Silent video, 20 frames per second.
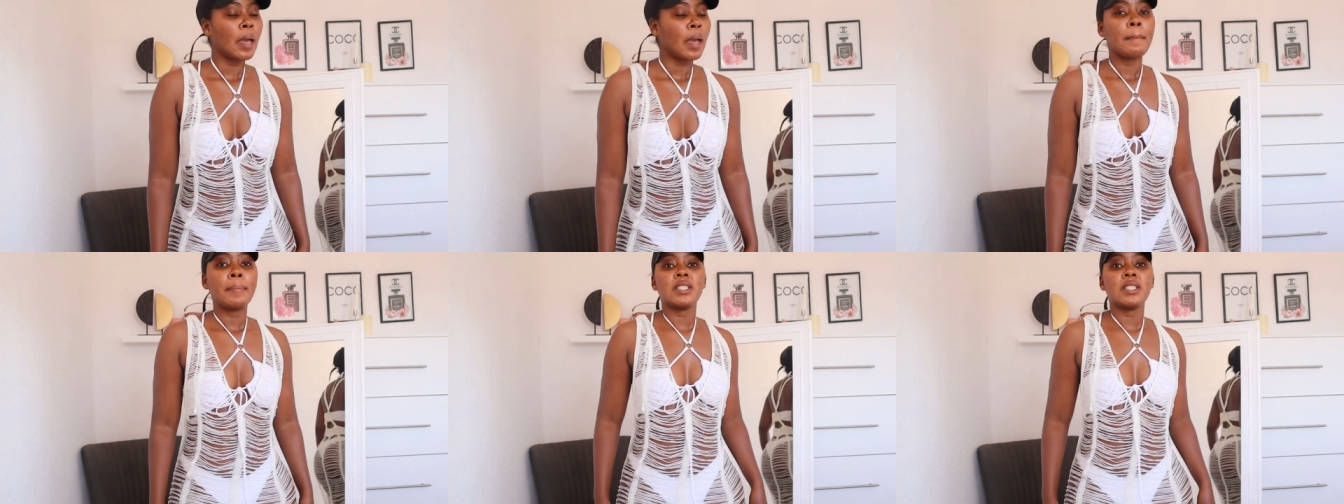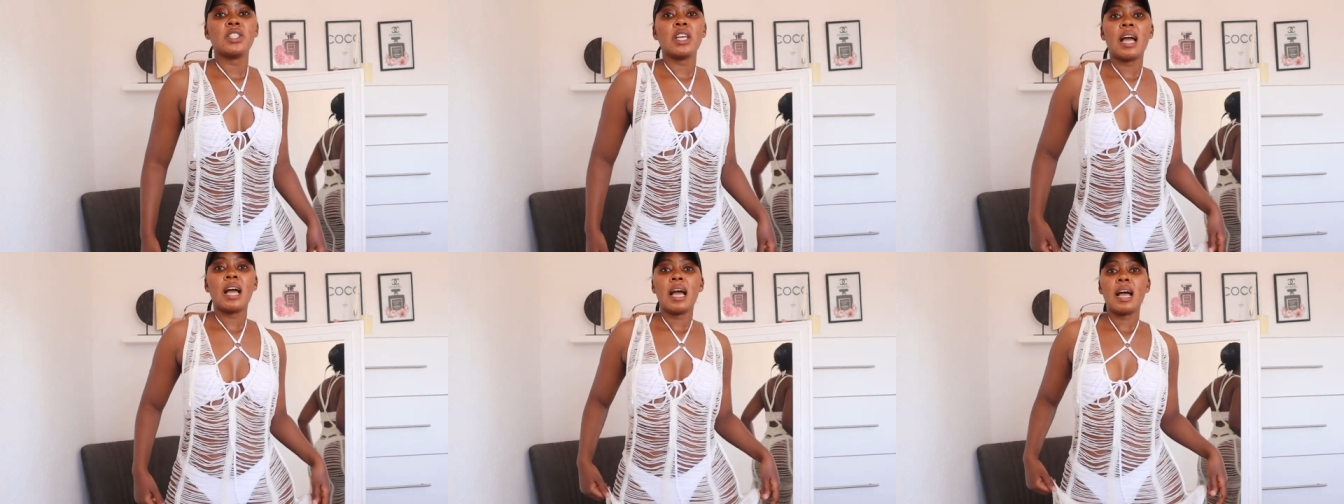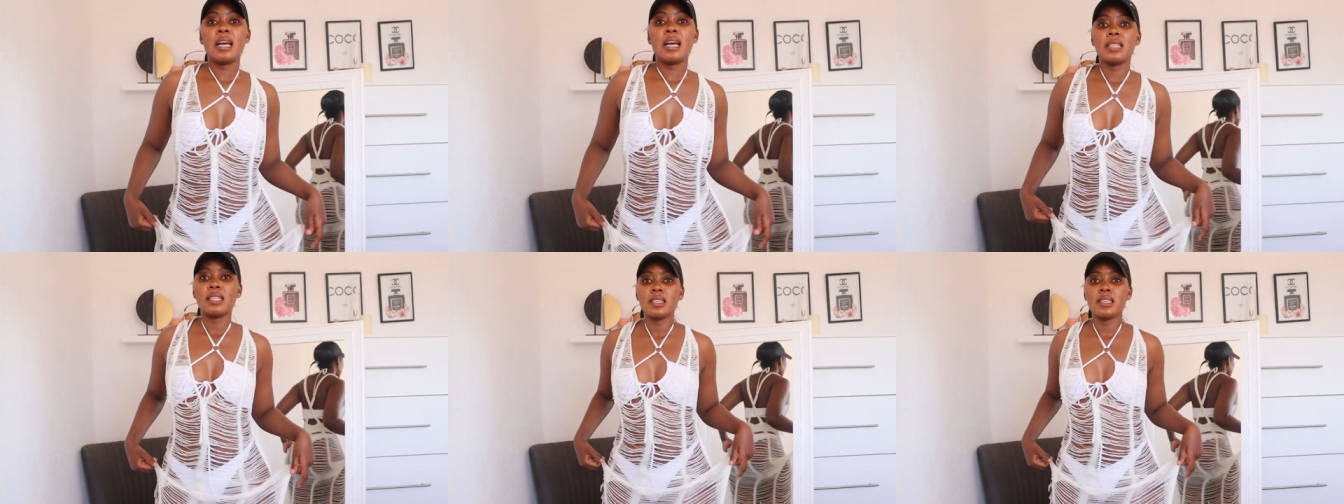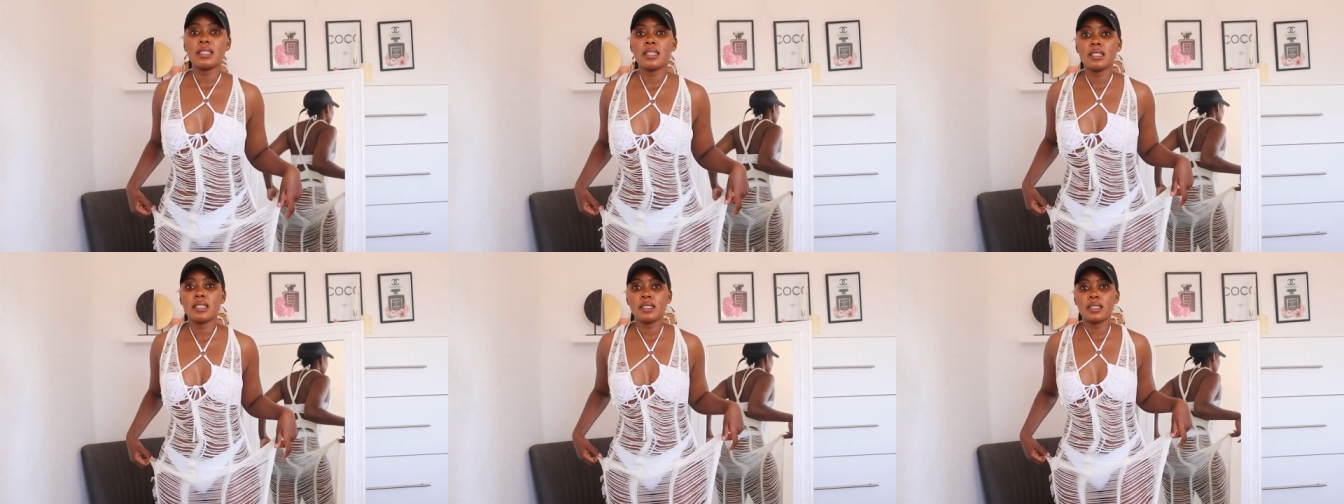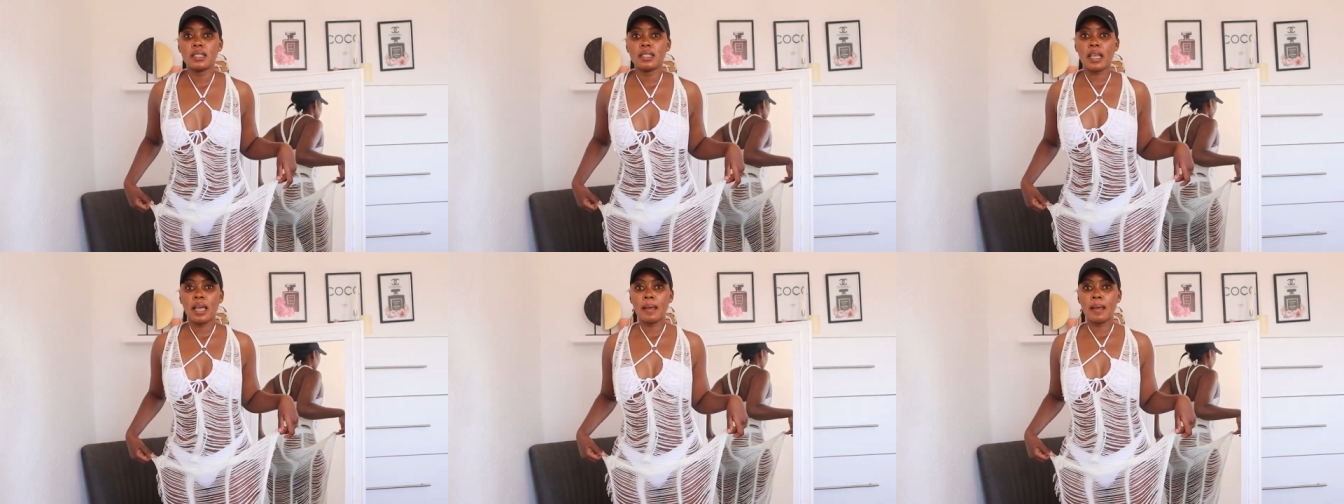But yeah, this
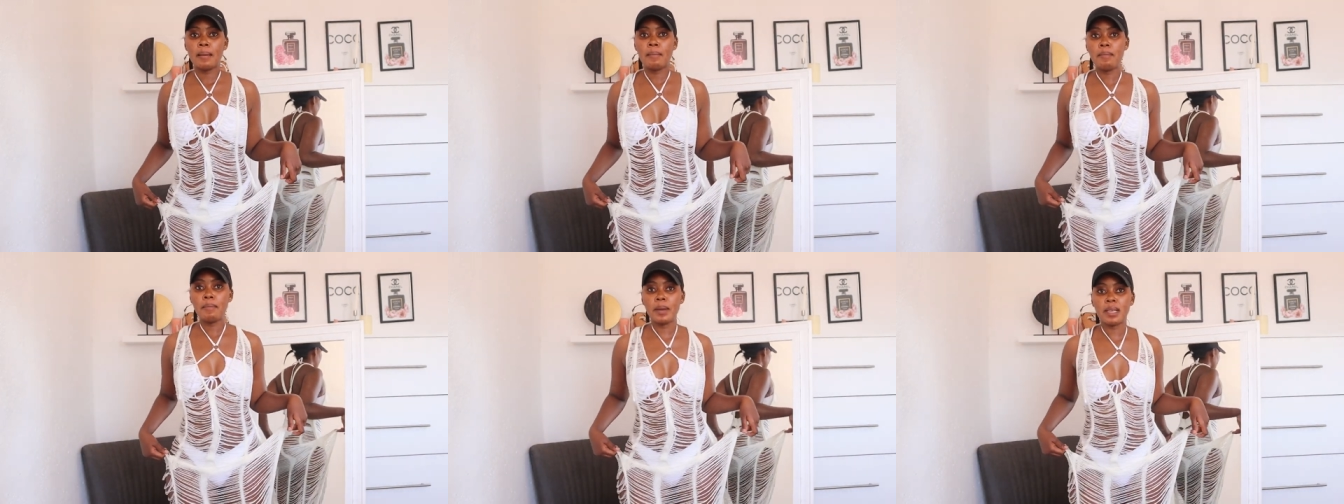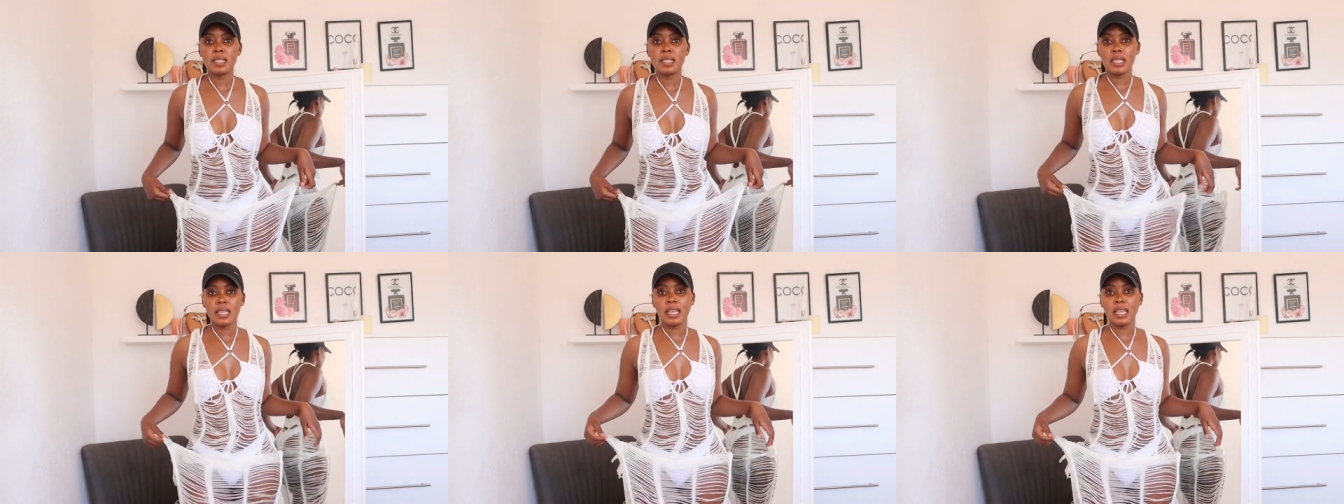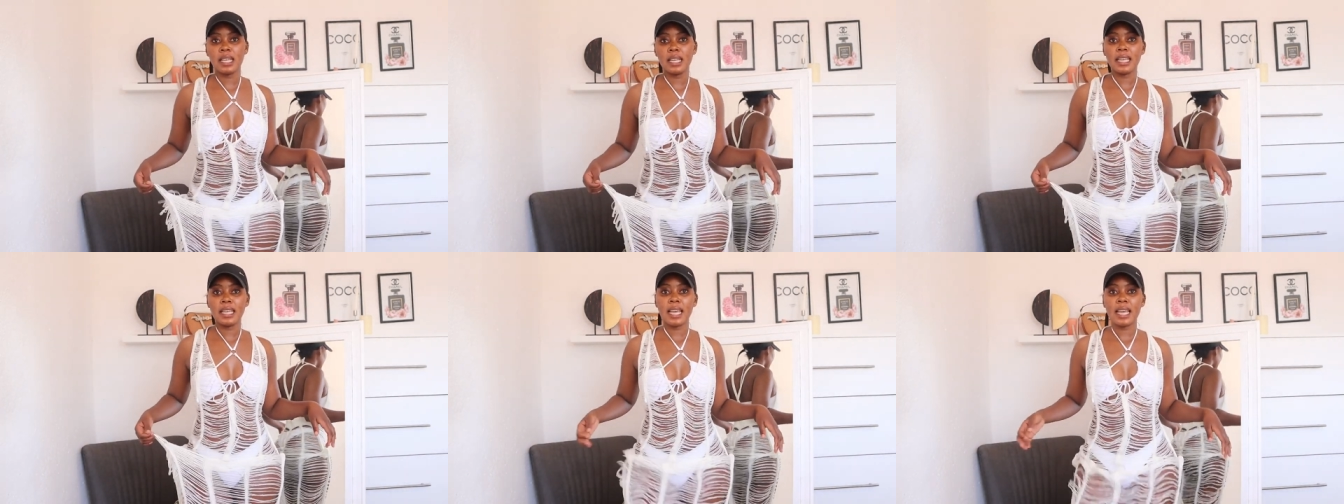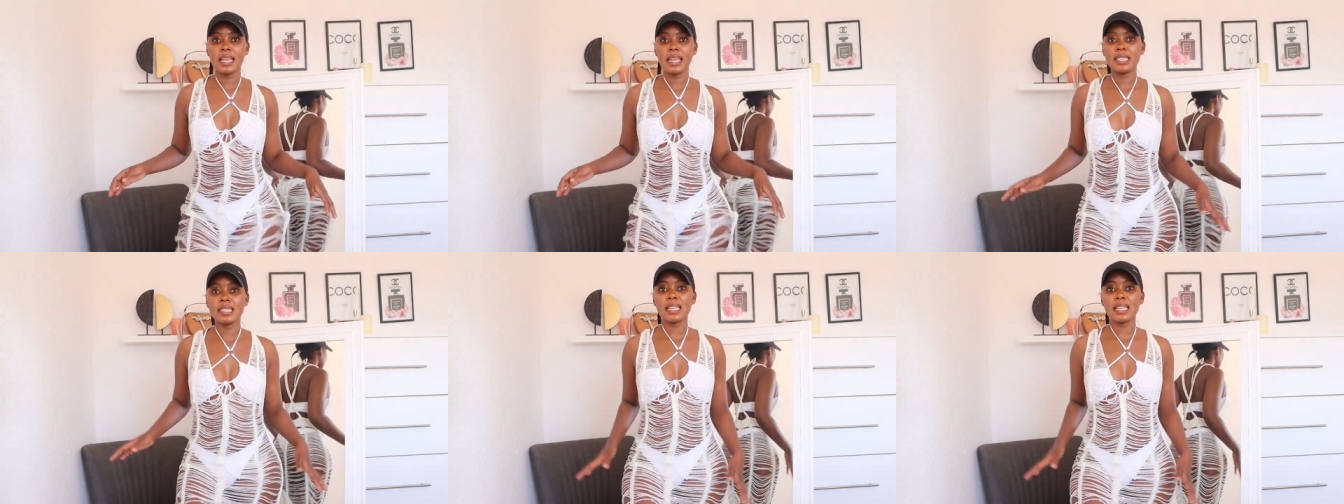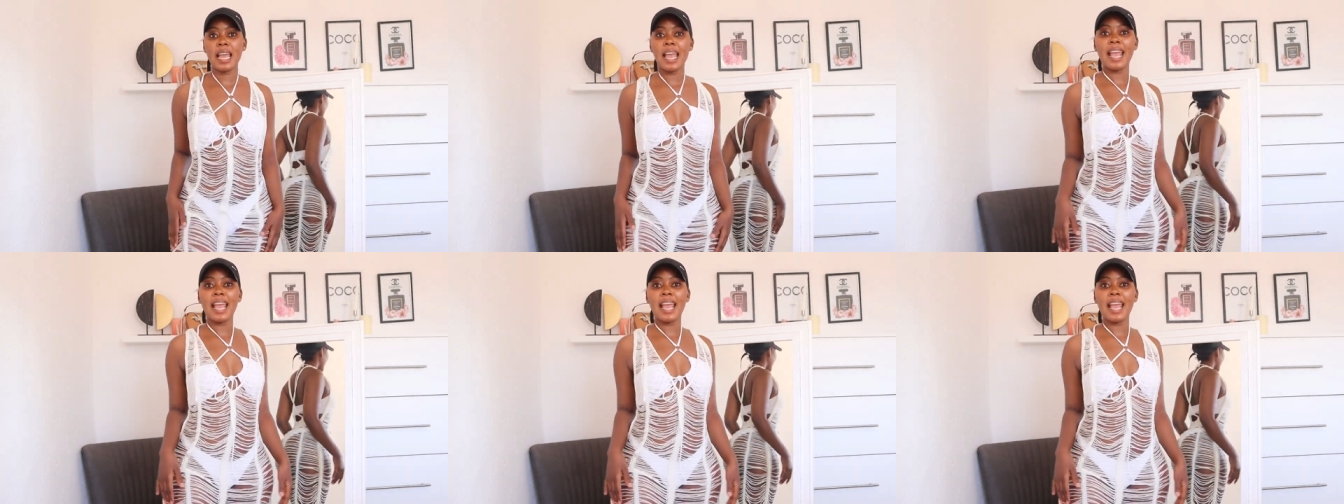is basically it.